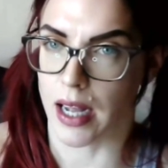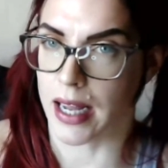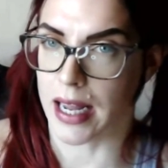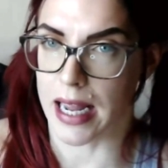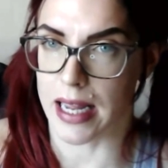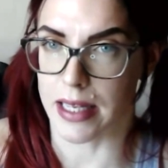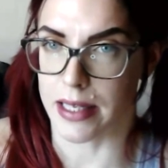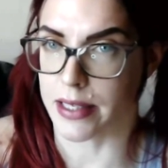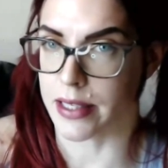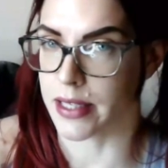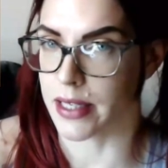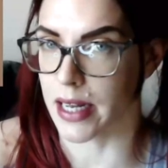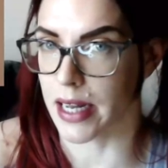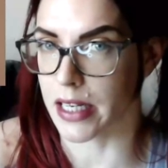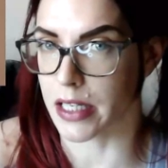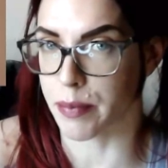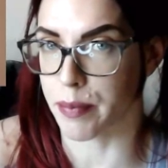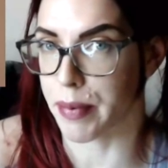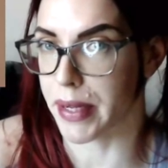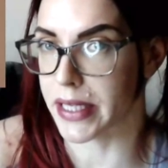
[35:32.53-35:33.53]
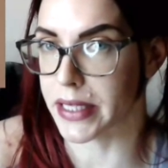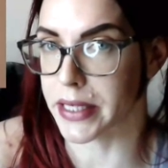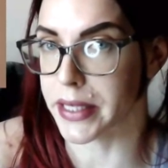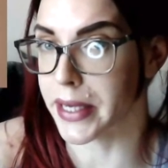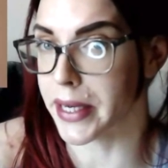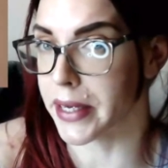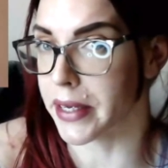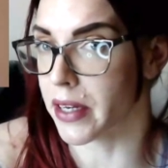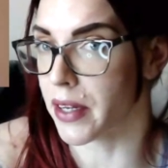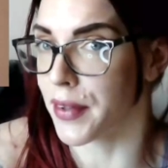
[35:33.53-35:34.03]
I guess it's better
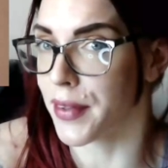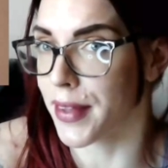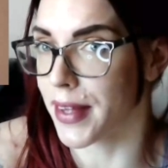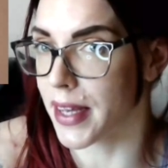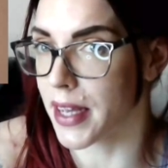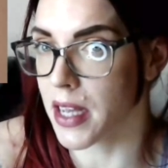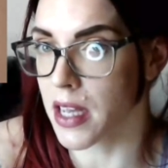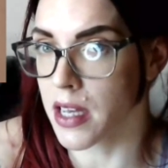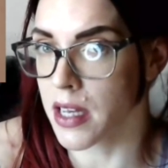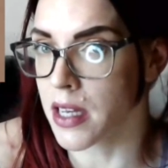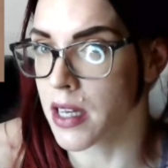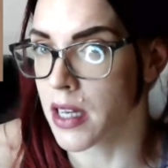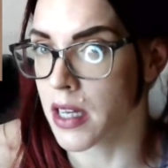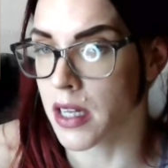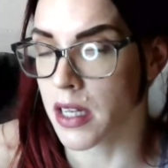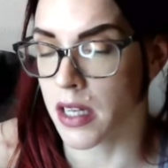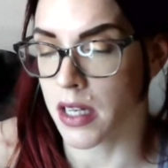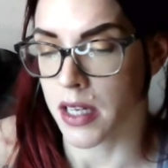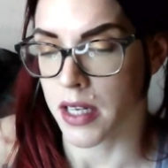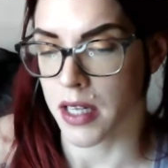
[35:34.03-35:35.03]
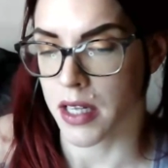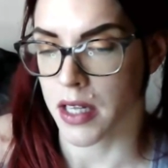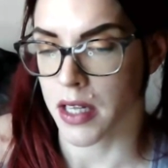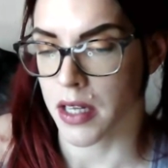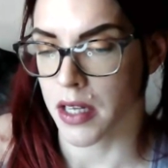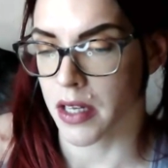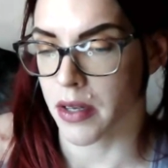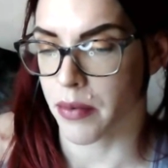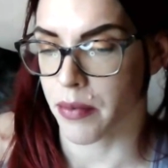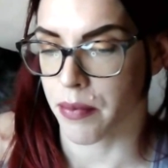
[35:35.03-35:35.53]
than nothing,
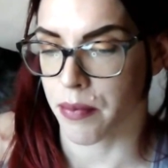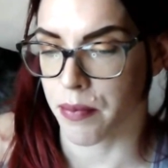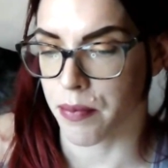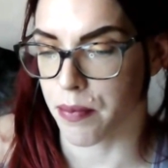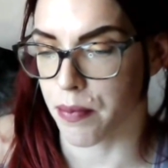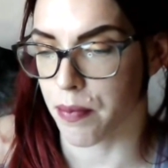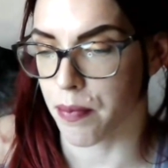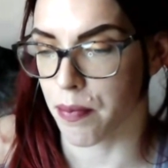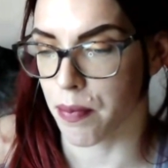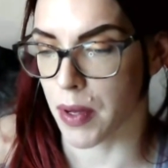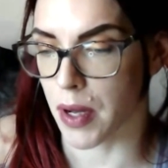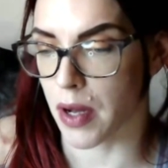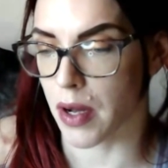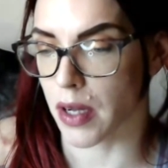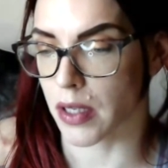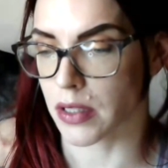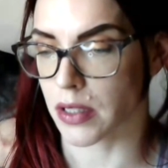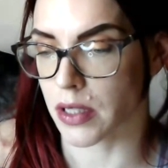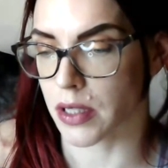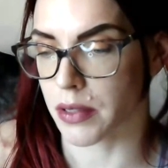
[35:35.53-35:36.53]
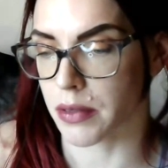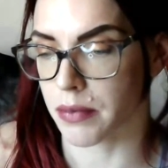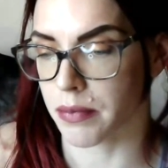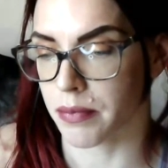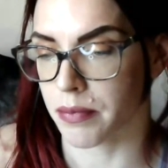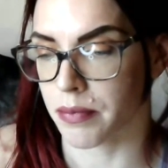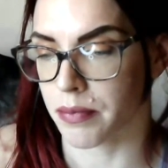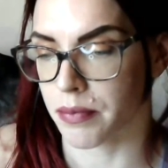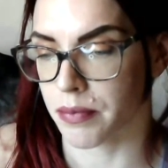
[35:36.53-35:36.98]
but